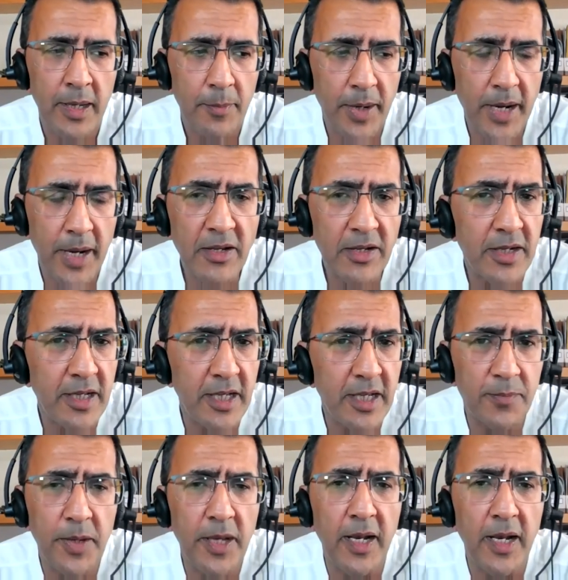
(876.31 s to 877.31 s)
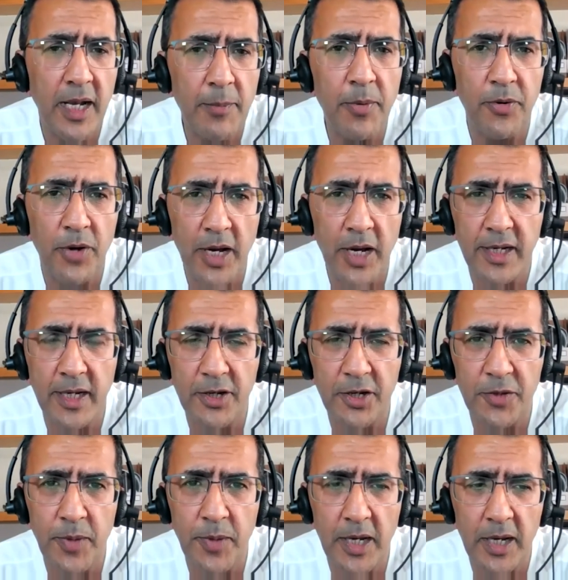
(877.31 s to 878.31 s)
But actually, it's been liberating to
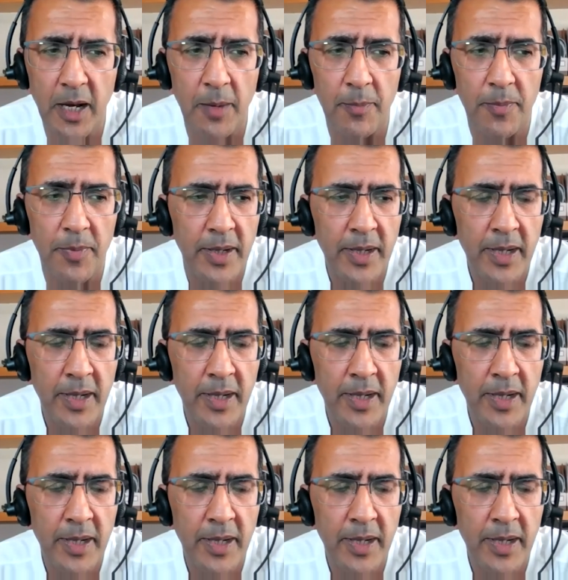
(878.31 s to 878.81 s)
speak up.